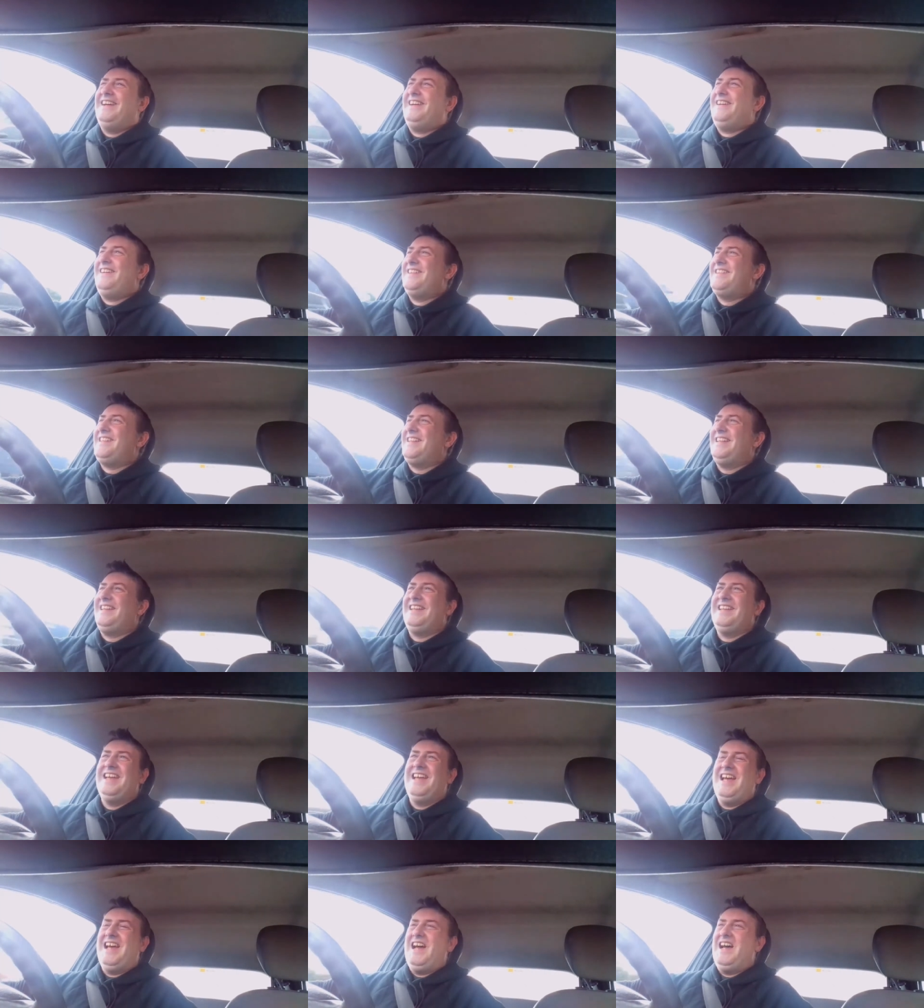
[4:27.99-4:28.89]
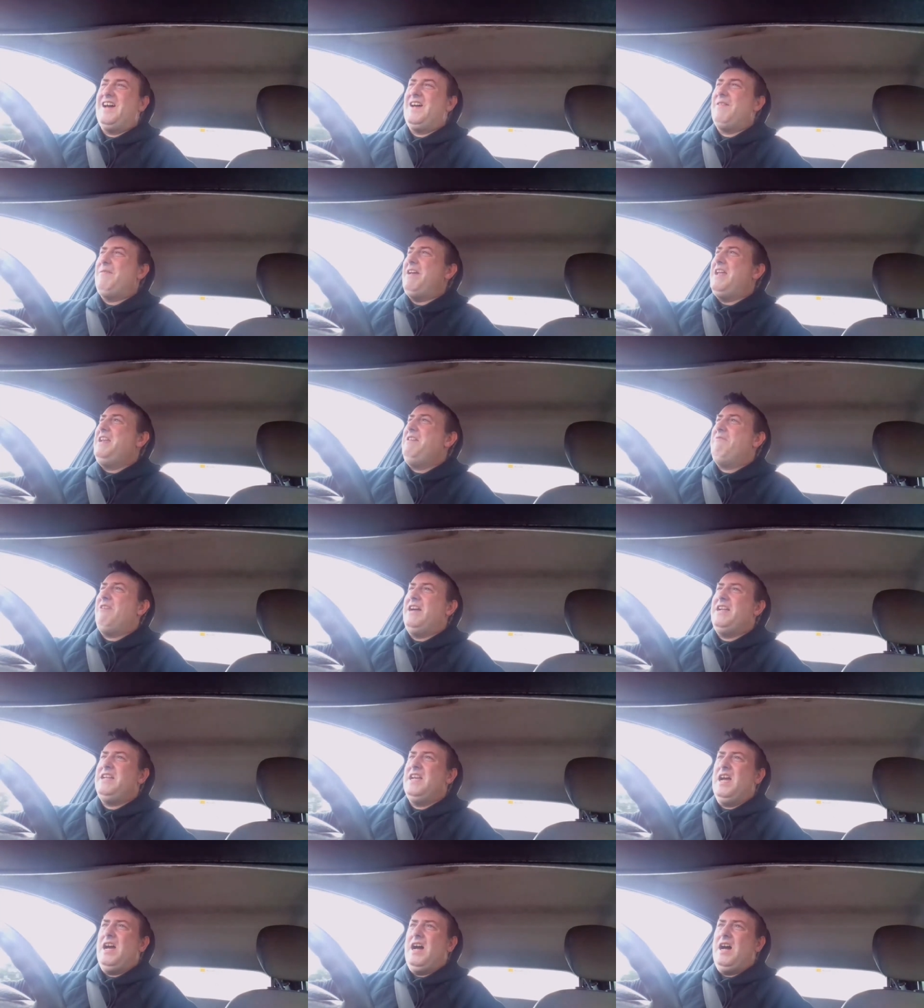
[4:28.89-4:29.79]
oh dear. Um,
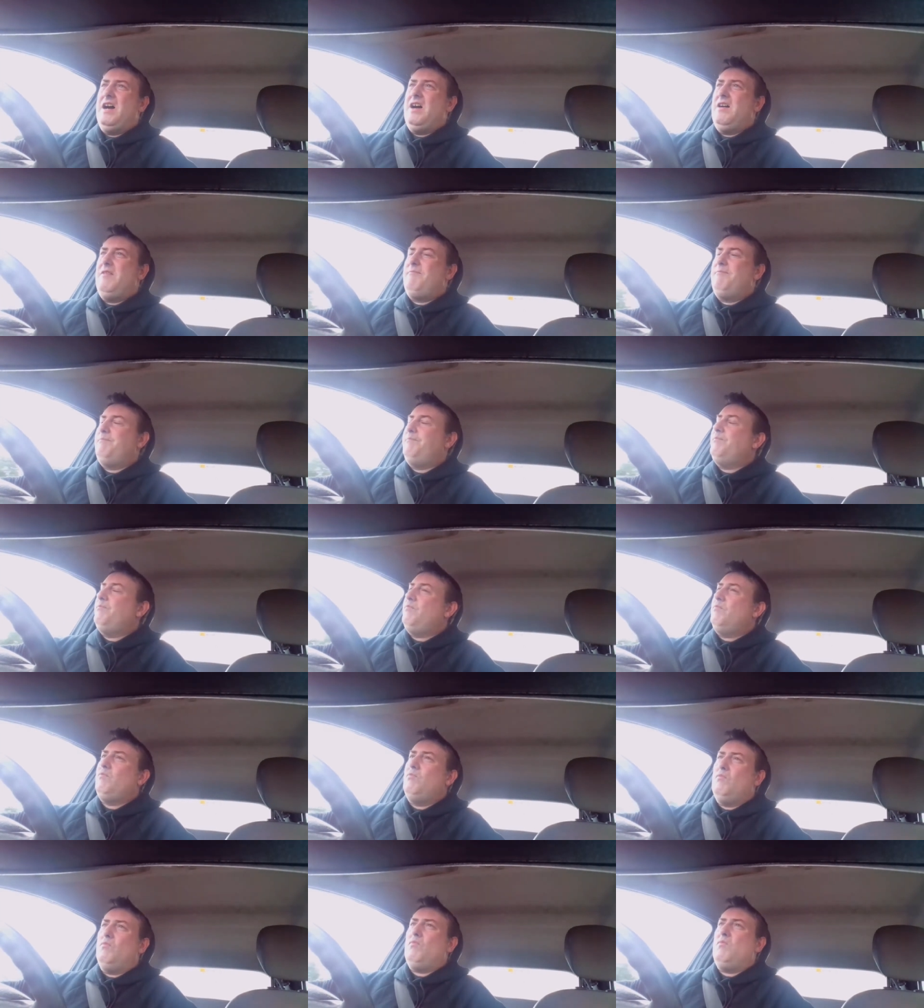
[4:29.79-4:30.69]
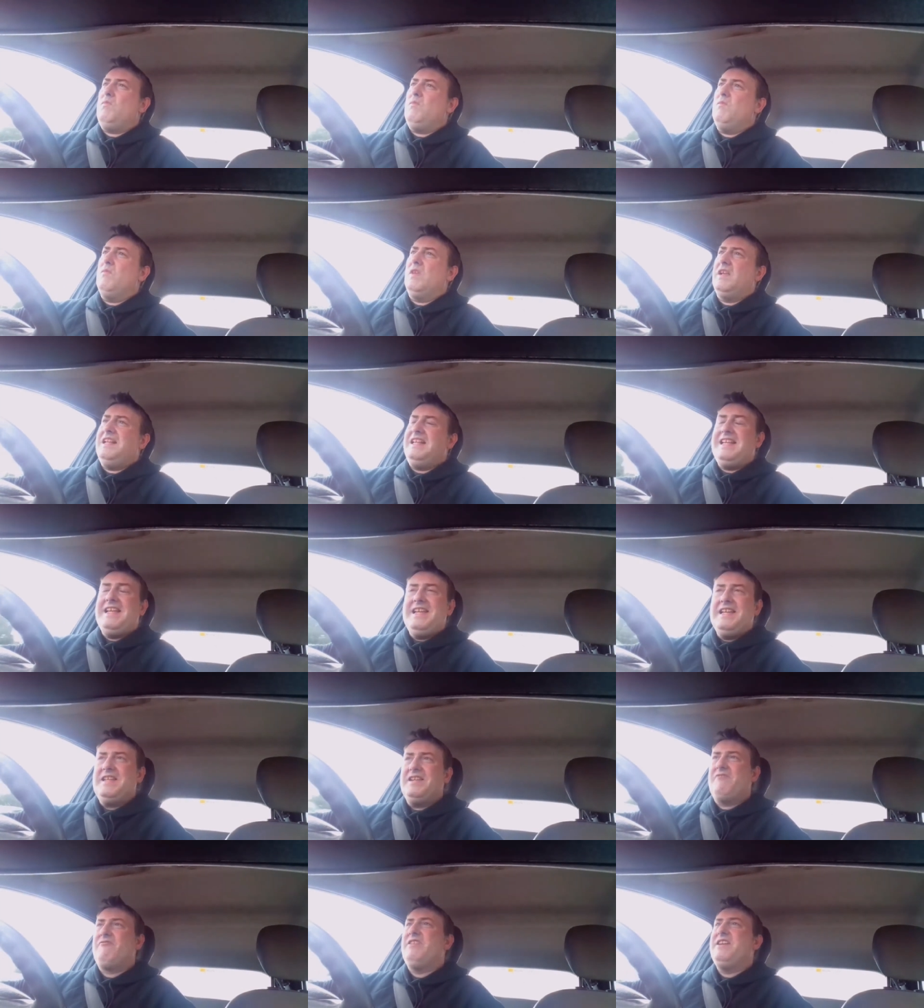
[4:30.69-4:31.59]
anyway, um,
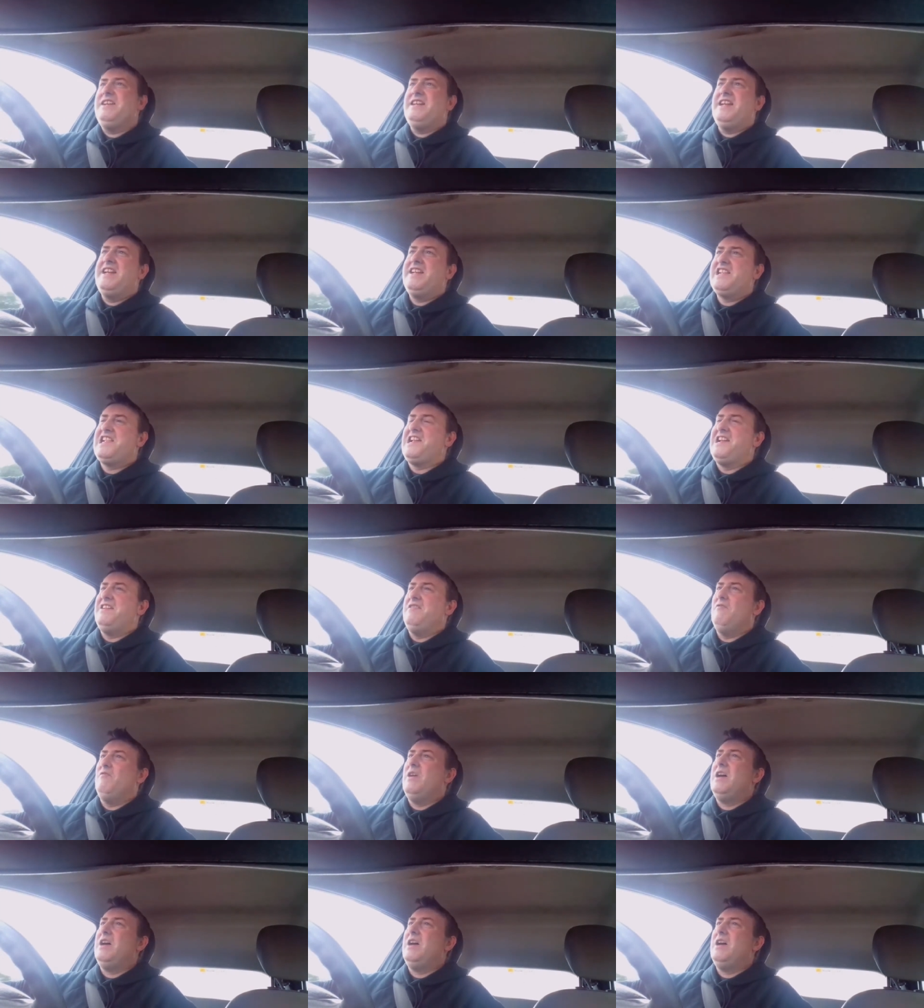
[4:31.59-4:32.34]
clean green energy.